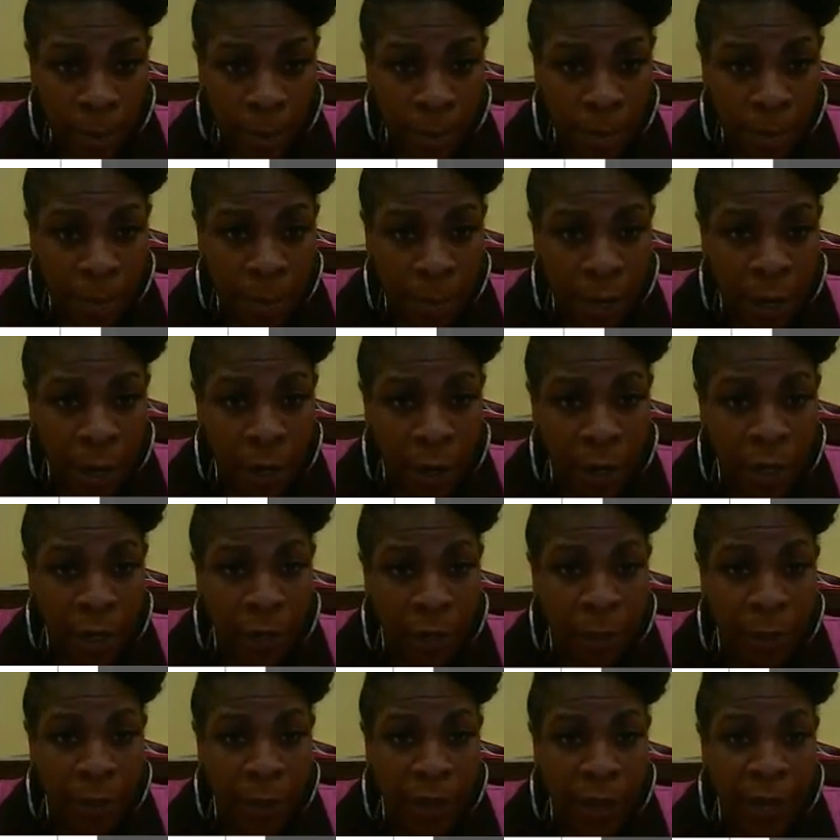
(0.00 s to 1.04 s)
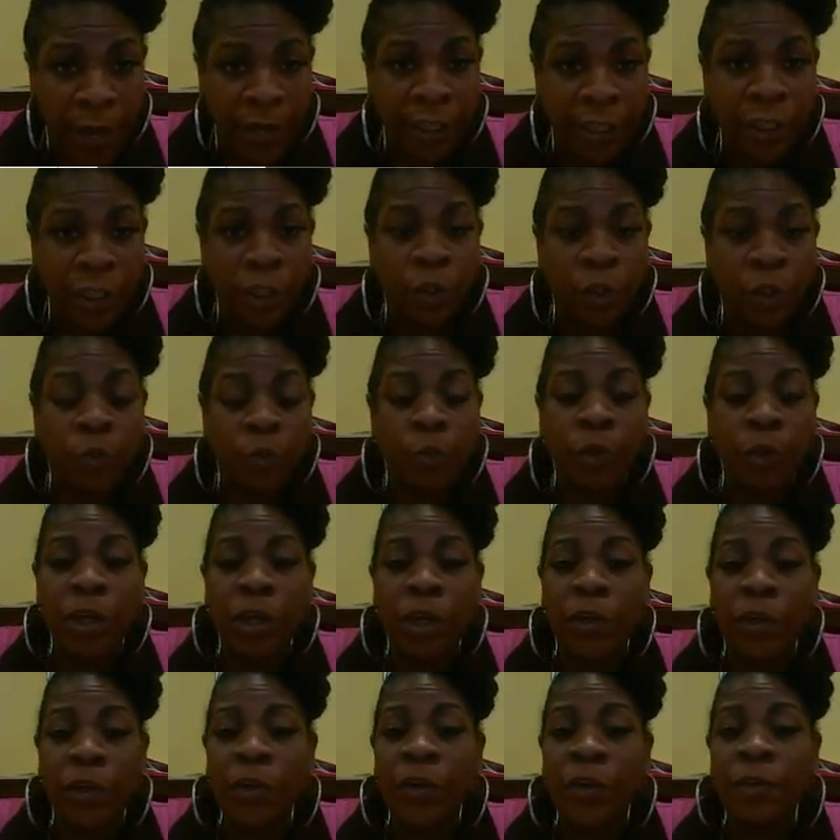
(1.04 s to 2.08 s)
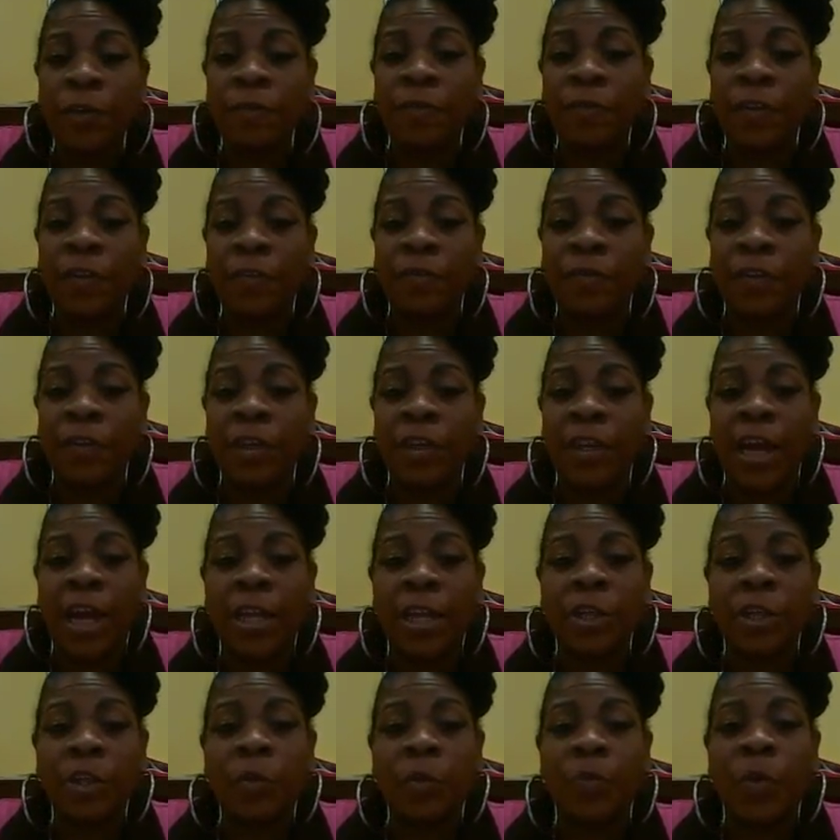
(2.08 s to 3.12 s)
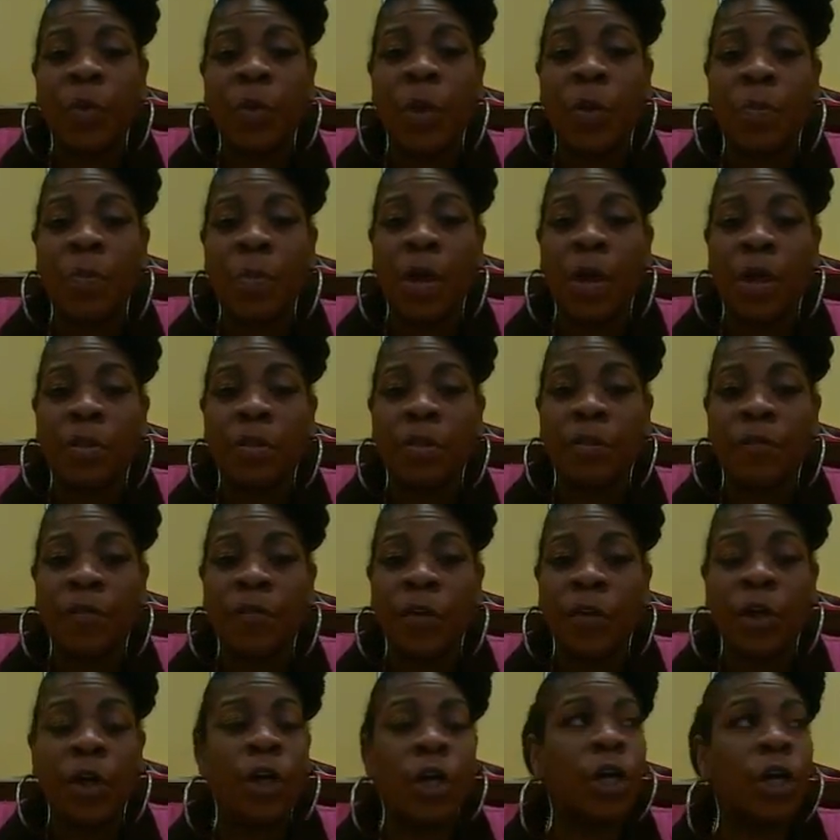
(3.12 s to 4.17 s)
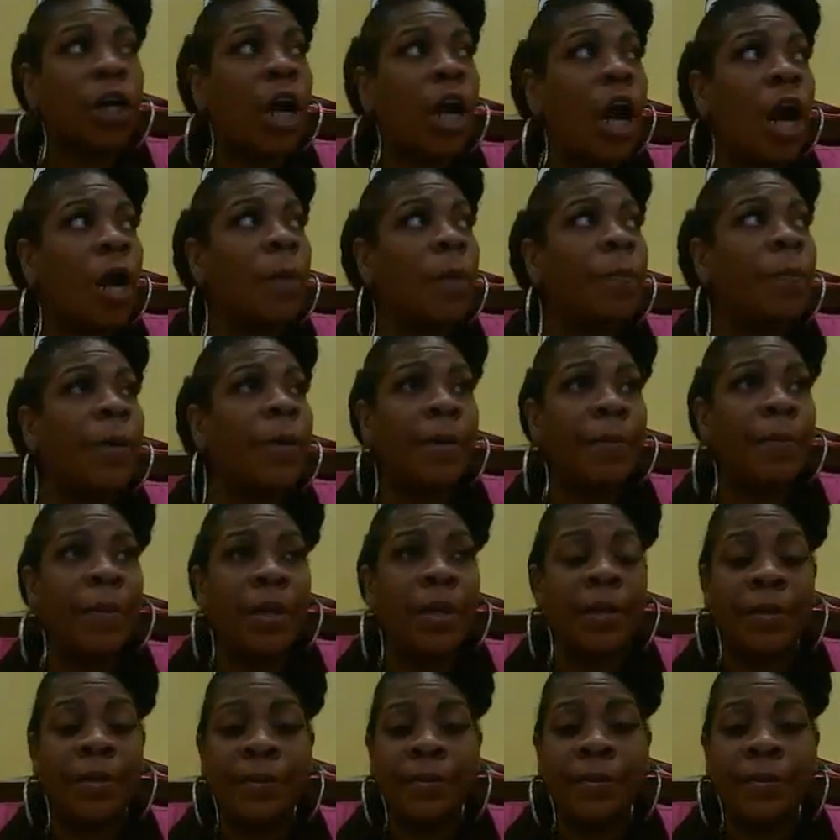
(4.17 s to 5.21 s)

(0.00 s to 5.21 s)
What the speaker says: Marion pays $350 per month for her car payment.